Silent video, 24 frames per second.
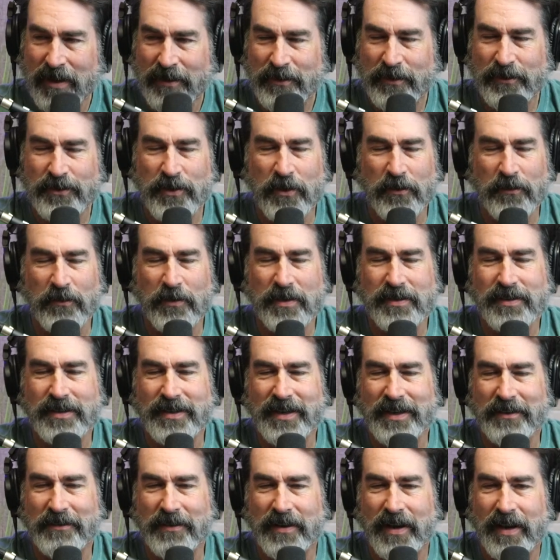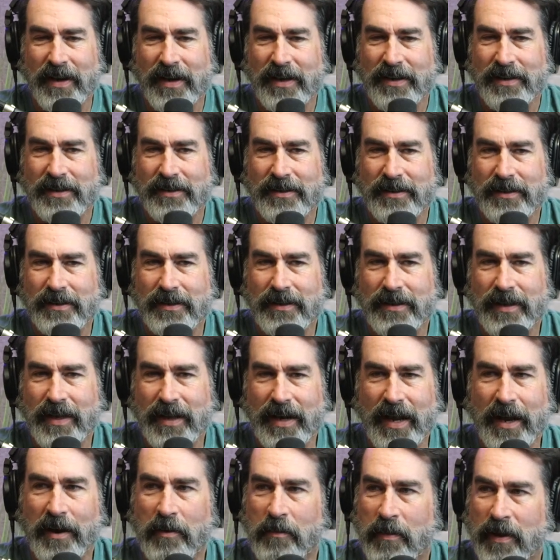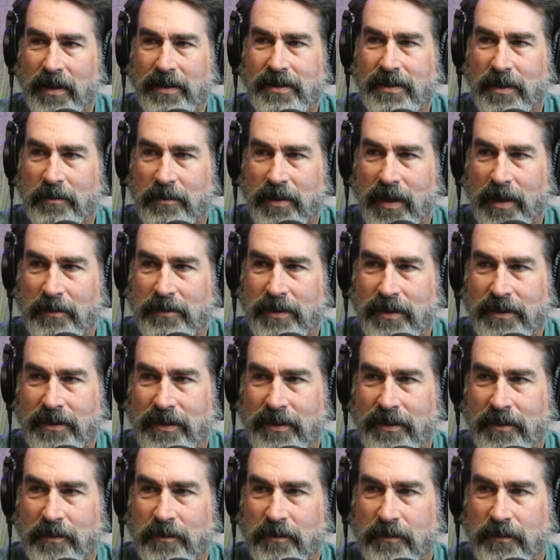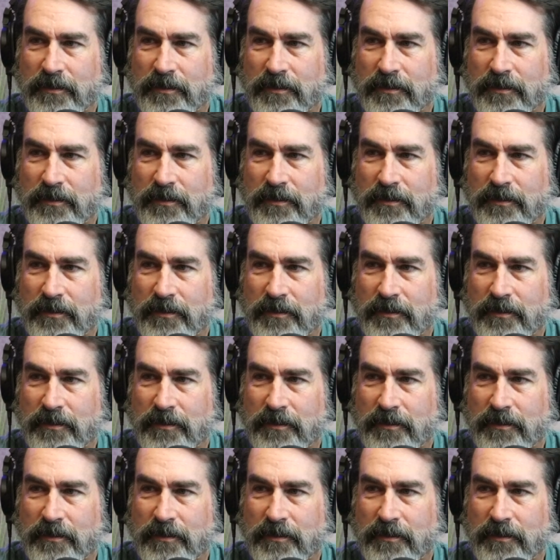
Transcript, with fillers: reason to even get out of bed sometimes, is there?